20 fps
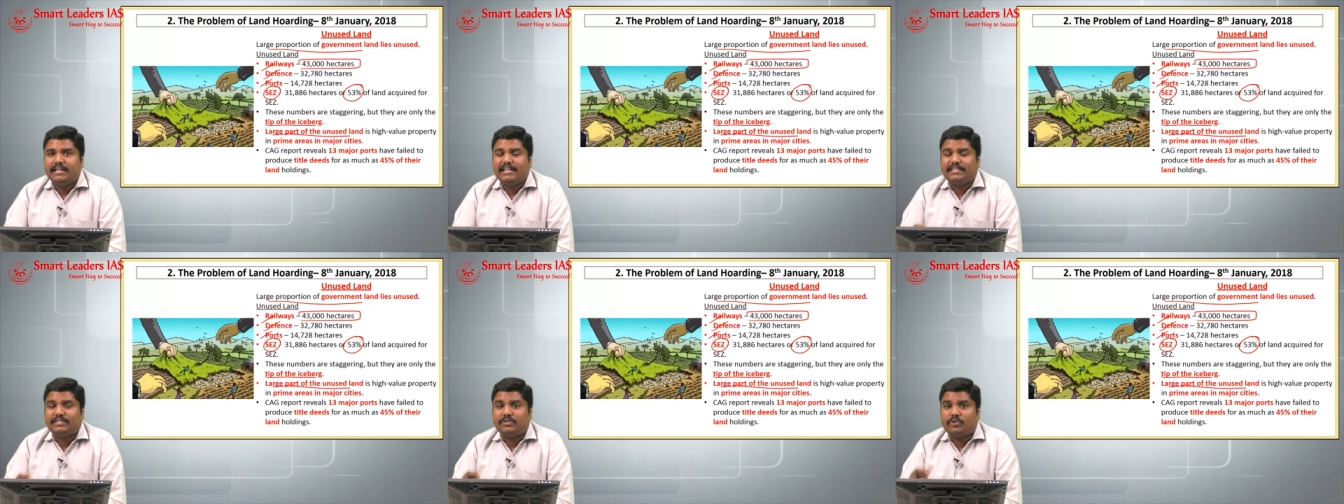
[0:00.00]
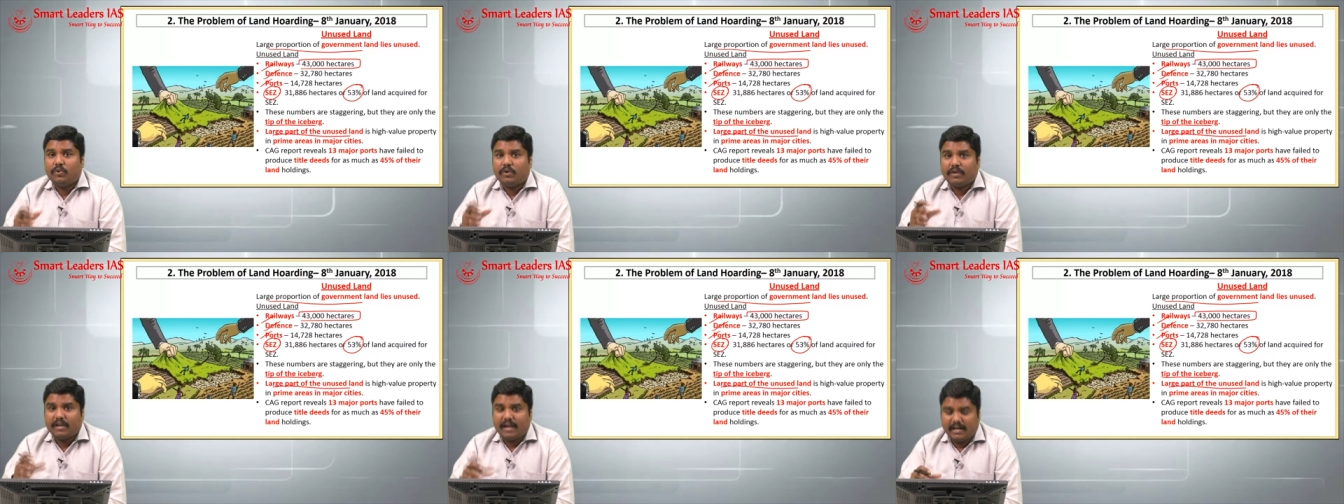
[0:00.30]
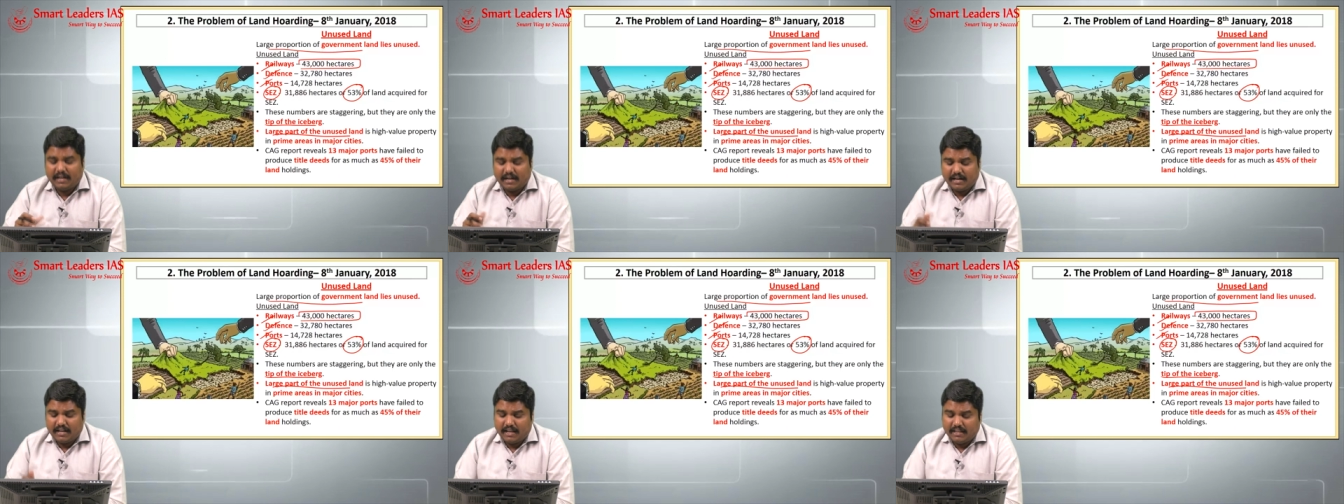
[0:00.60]
is
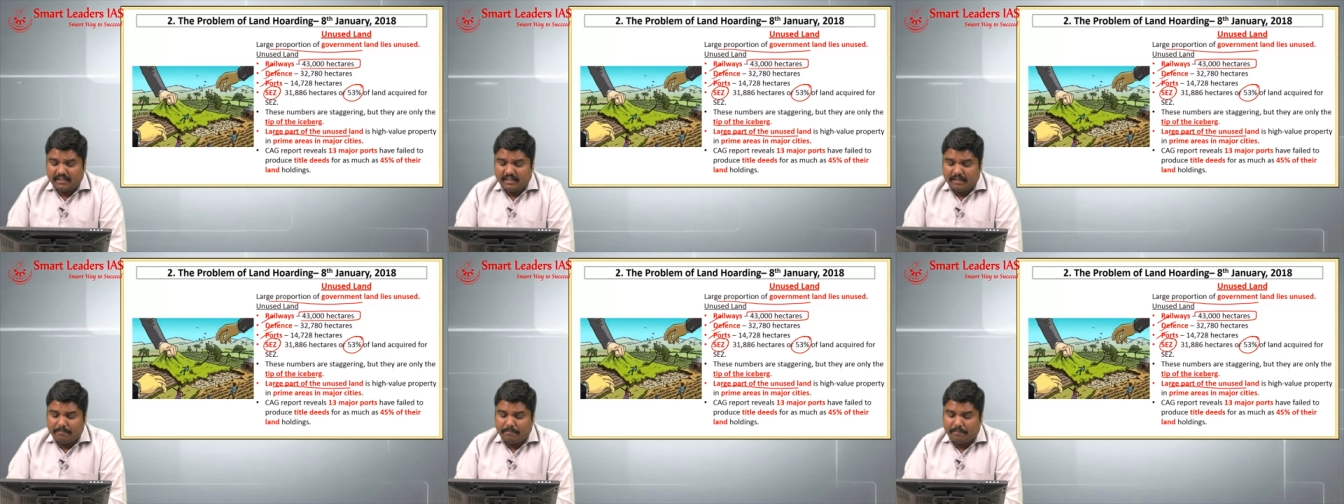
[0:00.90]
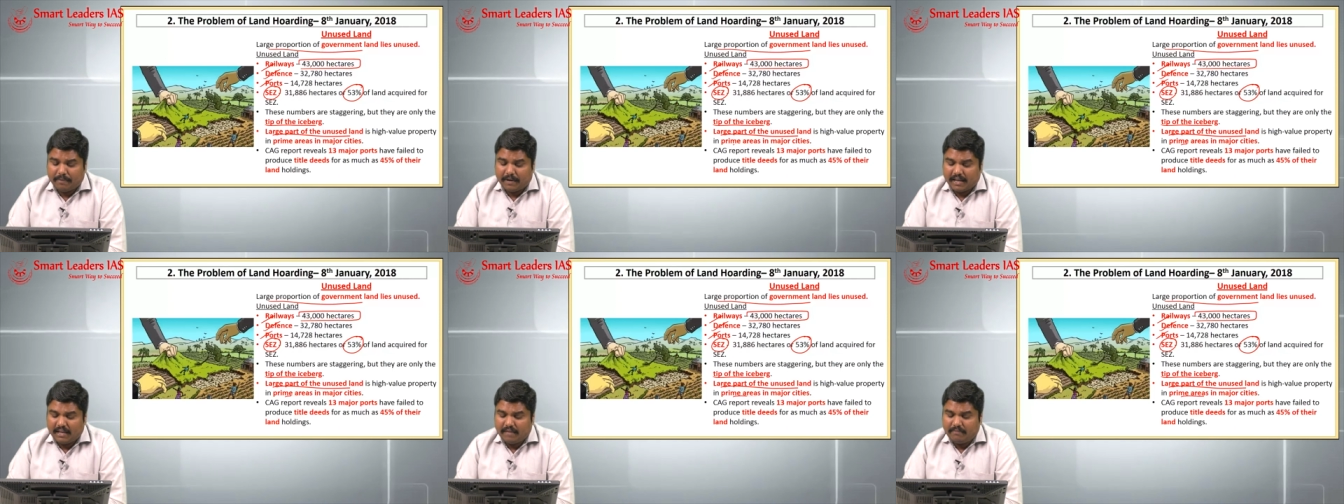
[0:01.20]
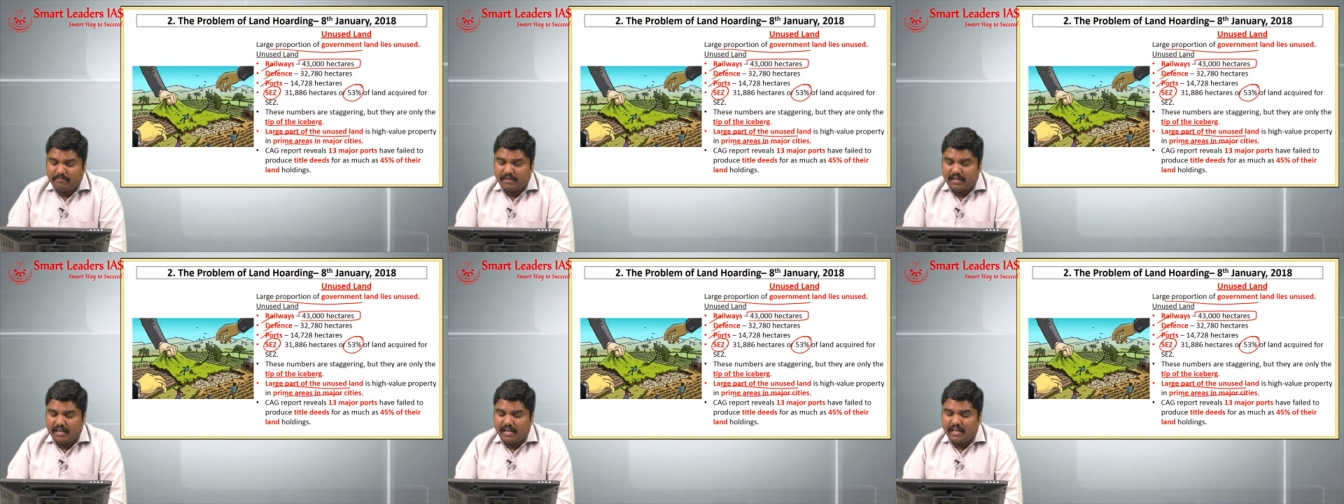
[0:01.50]
located in the
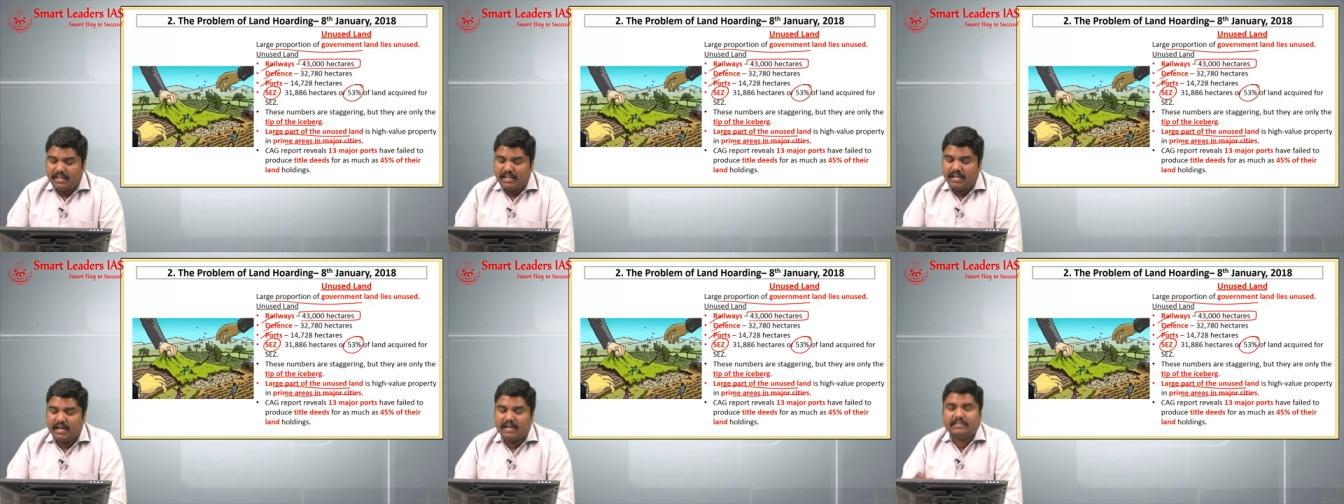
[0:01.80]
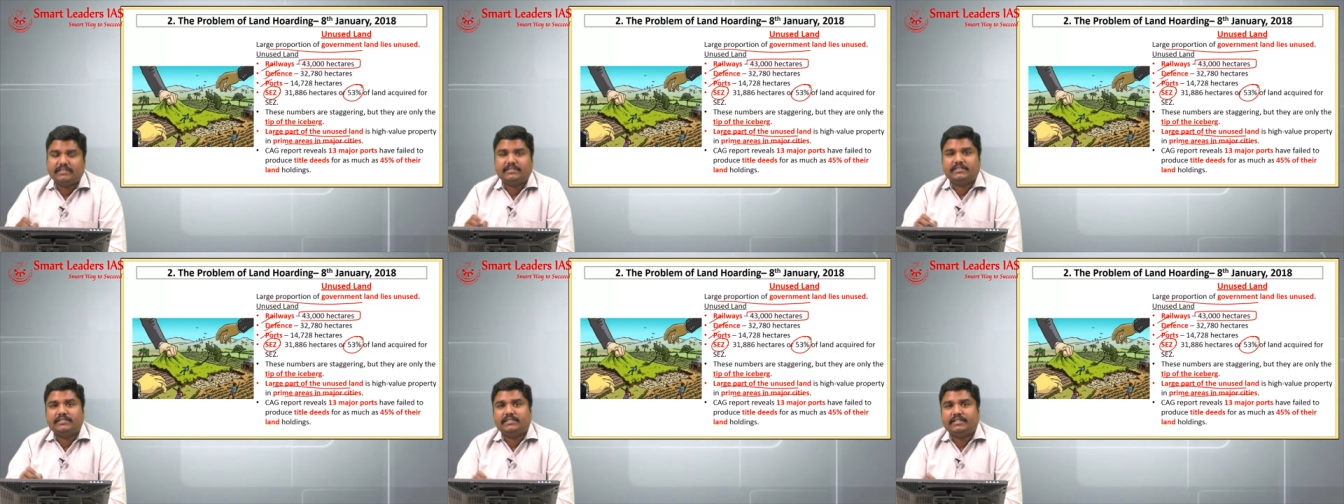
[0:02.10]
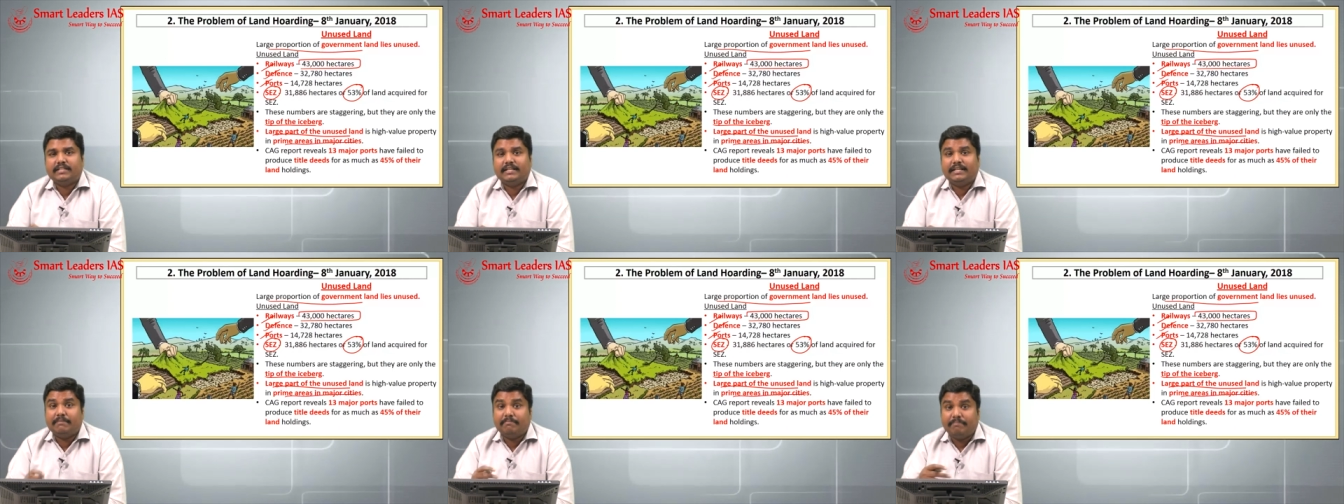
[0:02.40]
prime areas
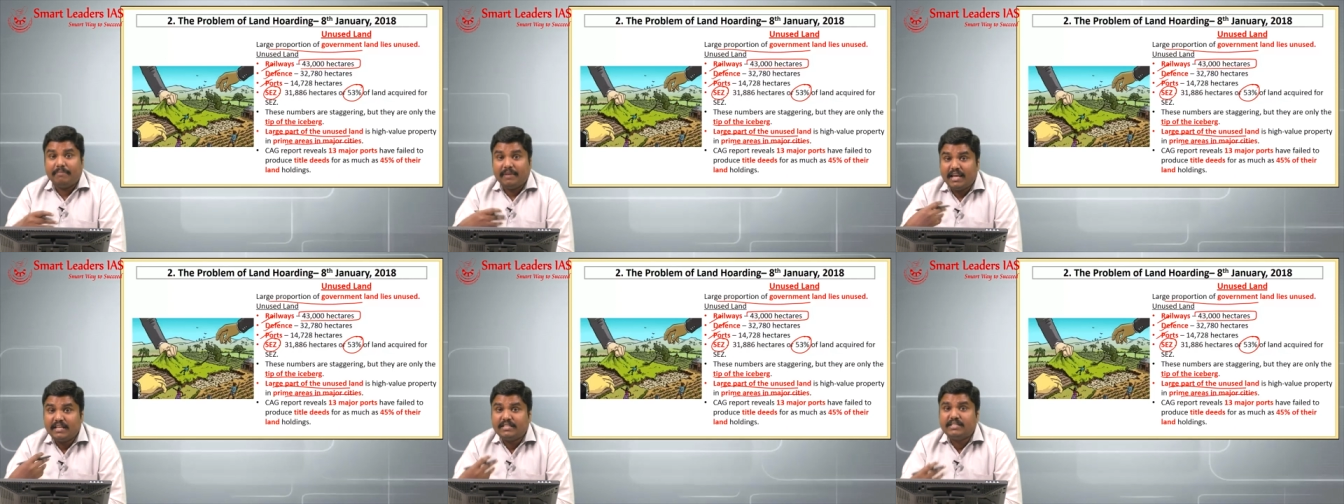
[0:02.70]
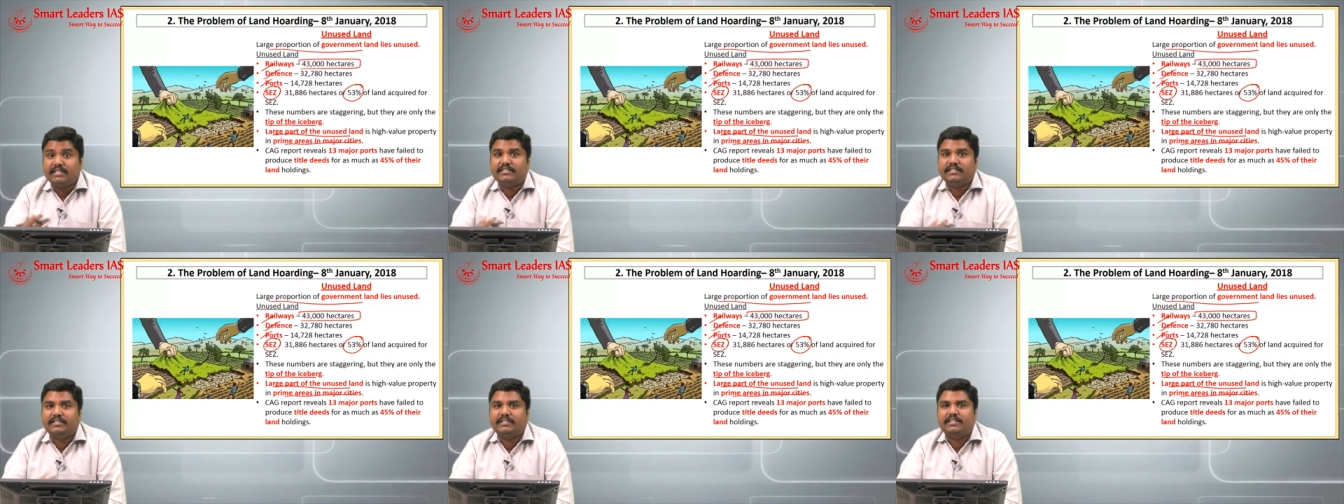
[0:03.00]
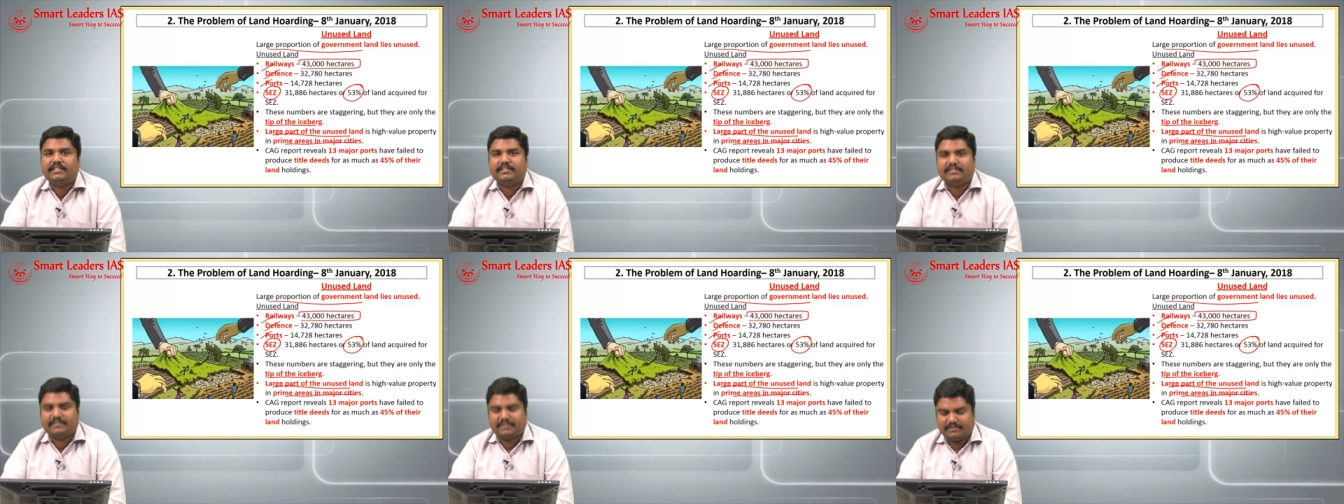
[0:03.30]
in major
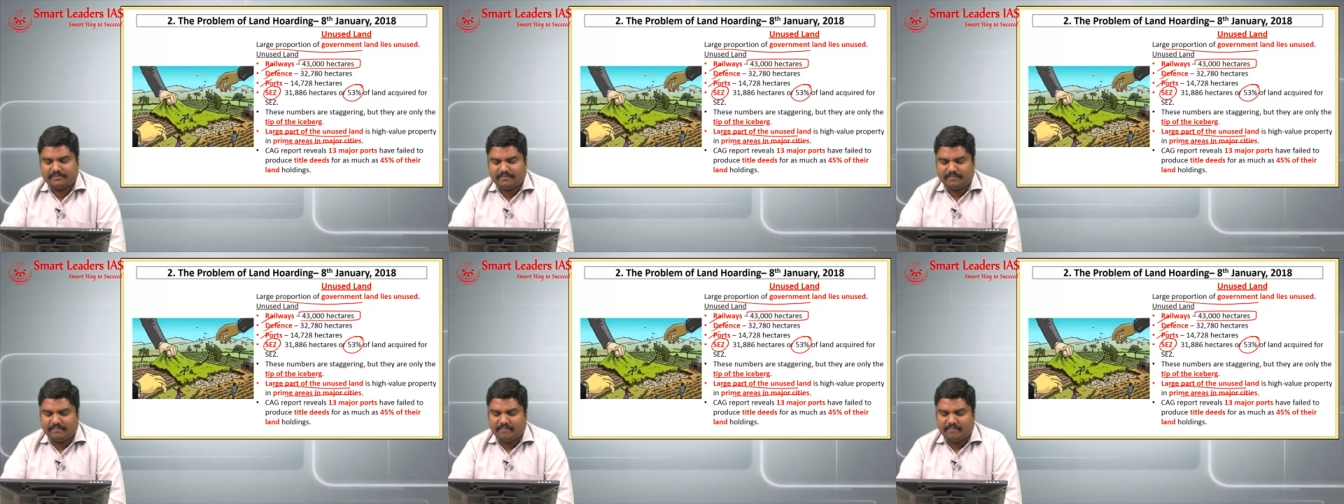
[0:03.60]
cities.